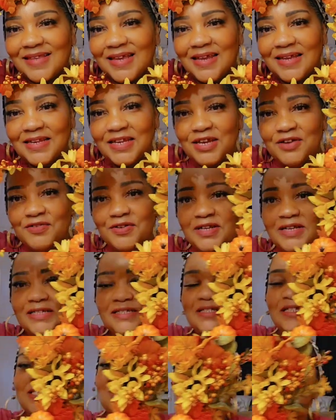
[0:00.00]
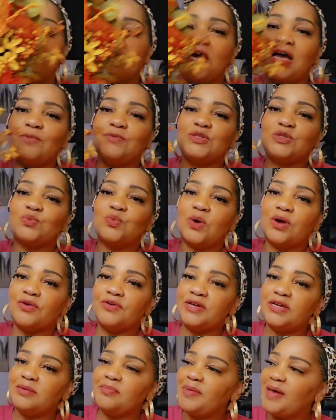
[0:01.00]
And here it is. This one I was
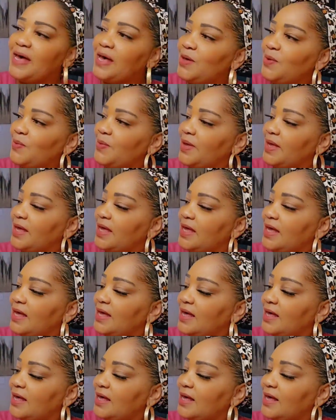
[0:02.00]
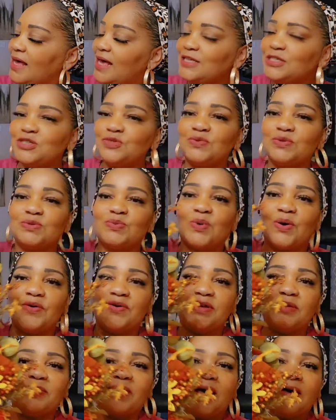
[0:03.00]
worried about. I just was
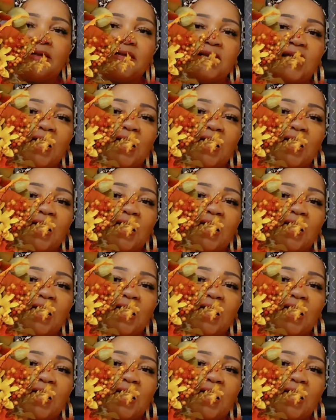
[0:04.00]
worried about it.